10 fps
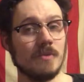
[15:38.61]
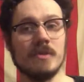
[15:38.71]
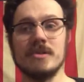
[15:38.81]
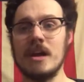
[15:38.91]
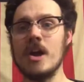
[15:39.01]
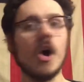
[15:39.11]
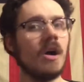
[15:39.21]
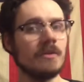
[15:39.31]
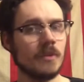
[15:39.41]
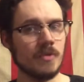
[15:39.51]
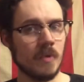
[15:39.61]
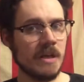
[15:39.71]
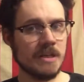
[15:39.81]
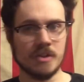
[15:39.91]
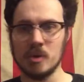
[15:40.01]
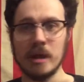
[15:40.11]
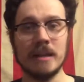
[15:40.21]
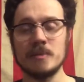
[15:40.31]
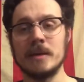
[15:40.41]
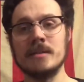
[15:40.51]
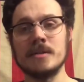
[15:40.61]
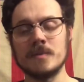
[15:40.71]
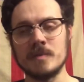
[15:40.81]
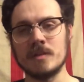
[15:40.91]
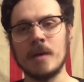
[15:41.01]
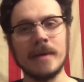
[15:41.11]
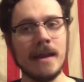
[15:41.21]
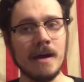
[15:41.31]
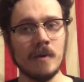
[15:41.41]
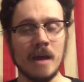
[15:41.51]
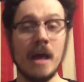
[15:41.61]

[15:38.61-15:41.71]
When, say, Oliver Twist or Great Expectations was coming out,